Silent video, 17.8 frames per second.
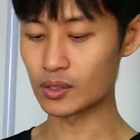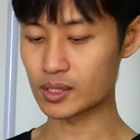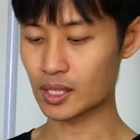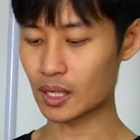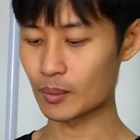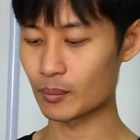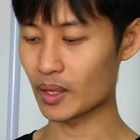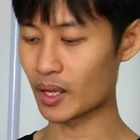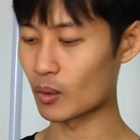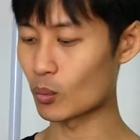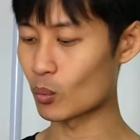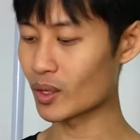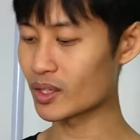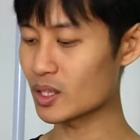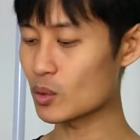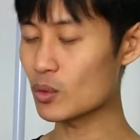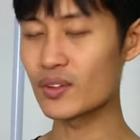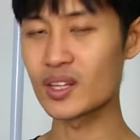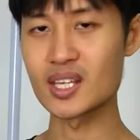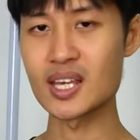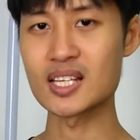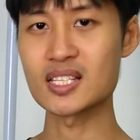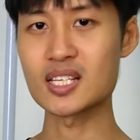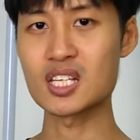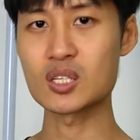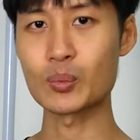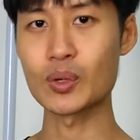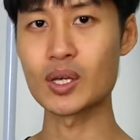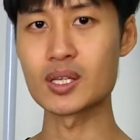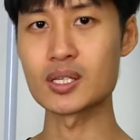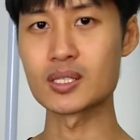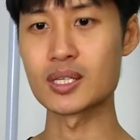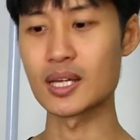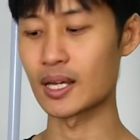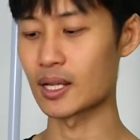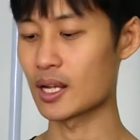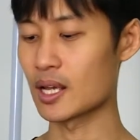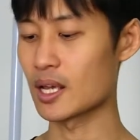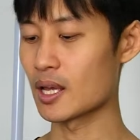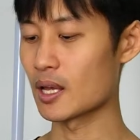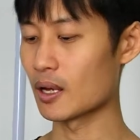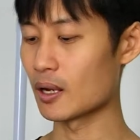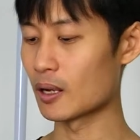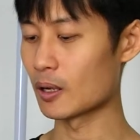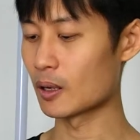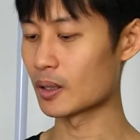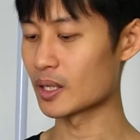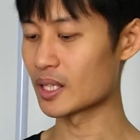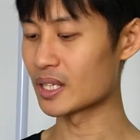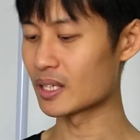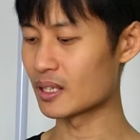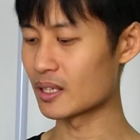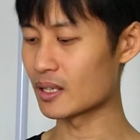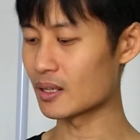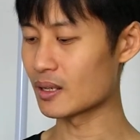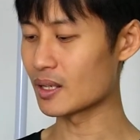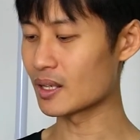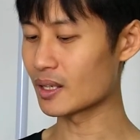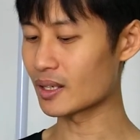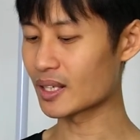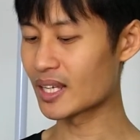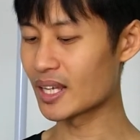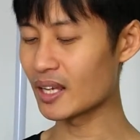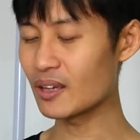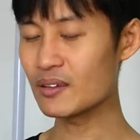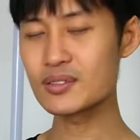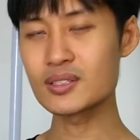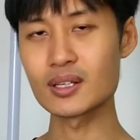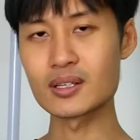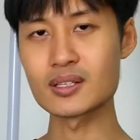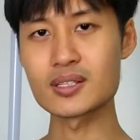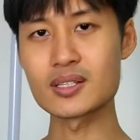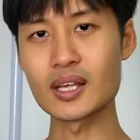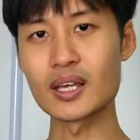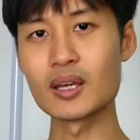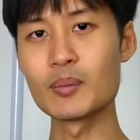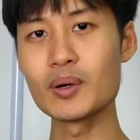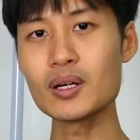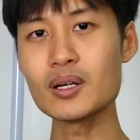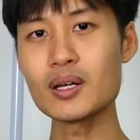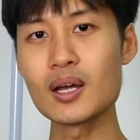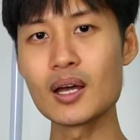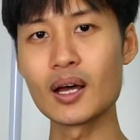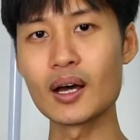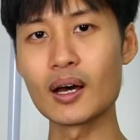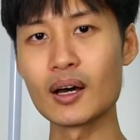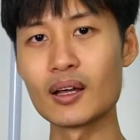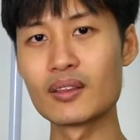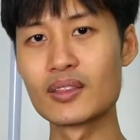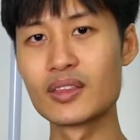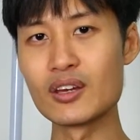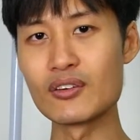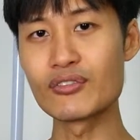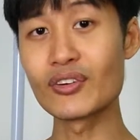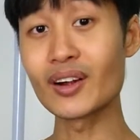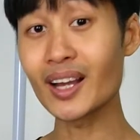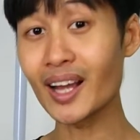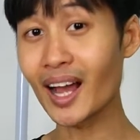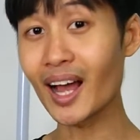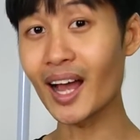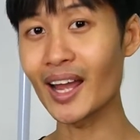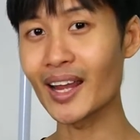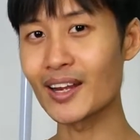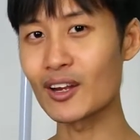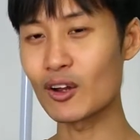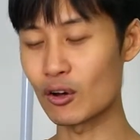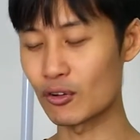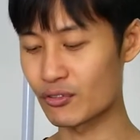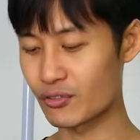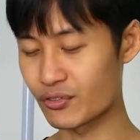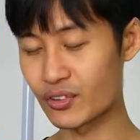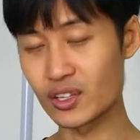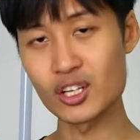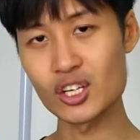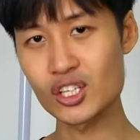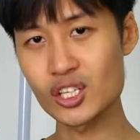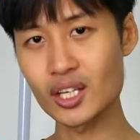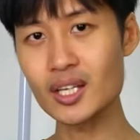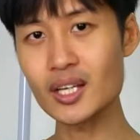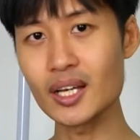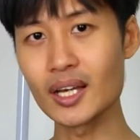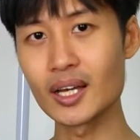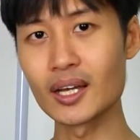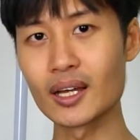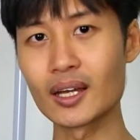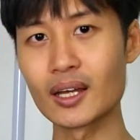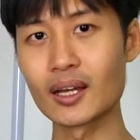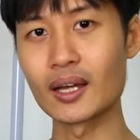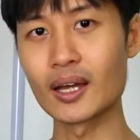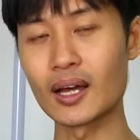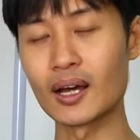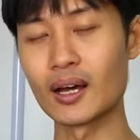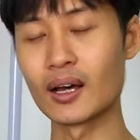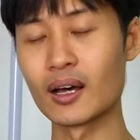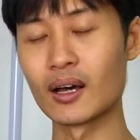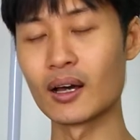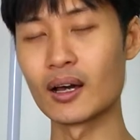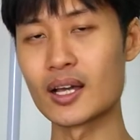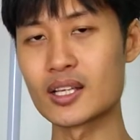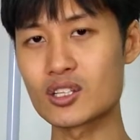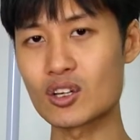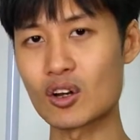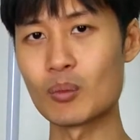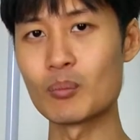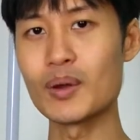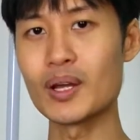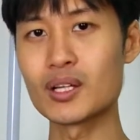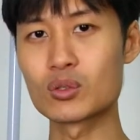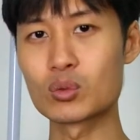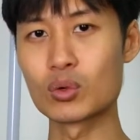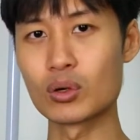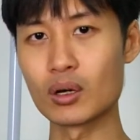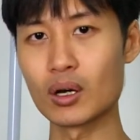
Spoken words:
time. And one thing with the SSP is that it gives the saber a different kind of finishing as compared to